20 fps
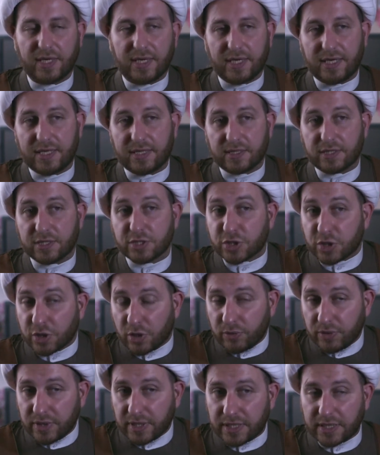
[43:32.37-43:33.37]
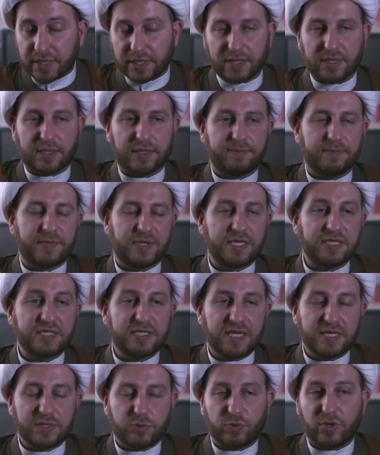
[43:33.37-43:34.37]
And slowly, these
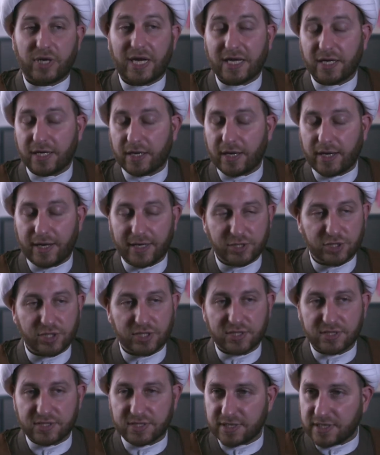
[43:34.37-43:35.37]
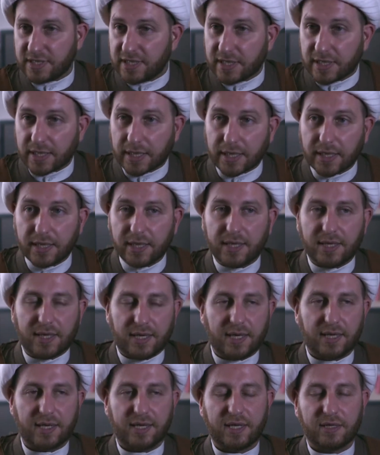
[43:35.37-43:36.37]
days, we're actually seeing
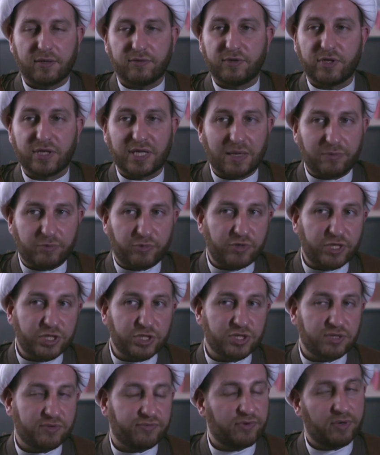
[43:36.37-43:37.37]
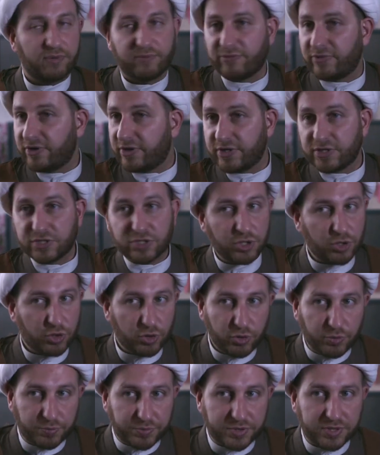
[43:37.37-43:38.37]
a lot of collaboration from various
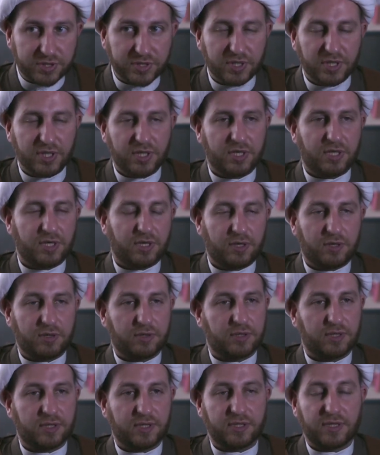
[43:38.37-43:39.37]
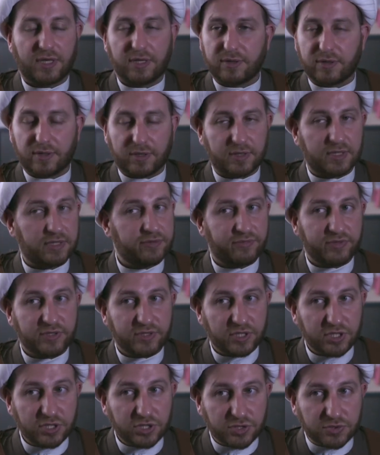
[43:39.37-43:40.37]
groups on
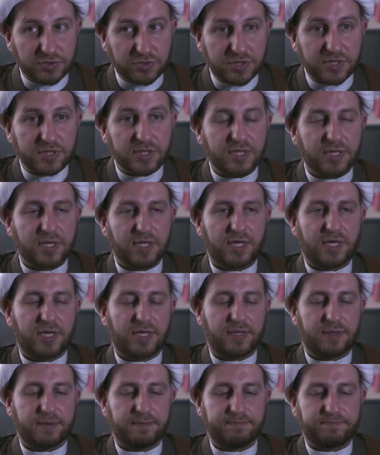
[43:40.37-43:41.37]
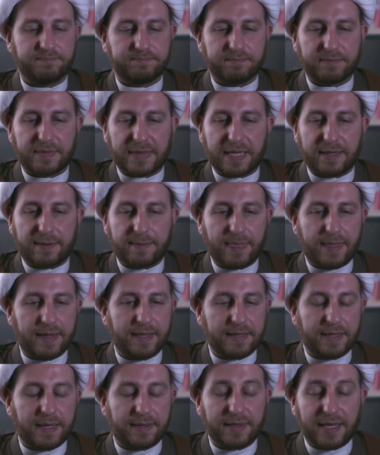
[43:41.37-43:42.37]
different issues. And
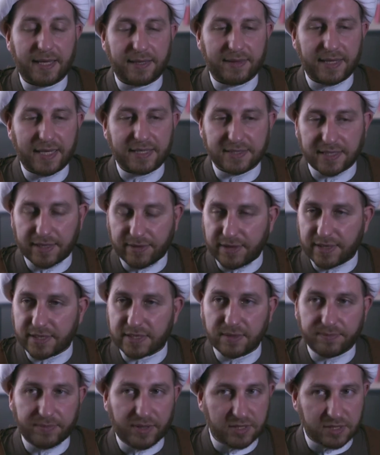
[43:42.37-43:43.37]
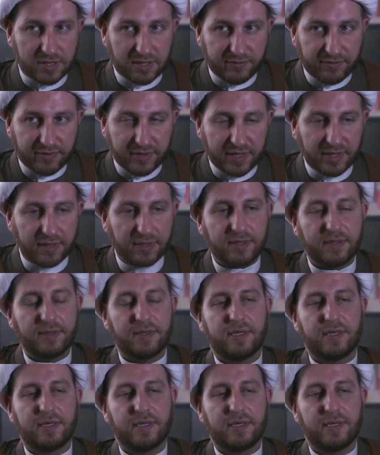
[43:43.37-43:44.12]
that's, I think, is a positive thing.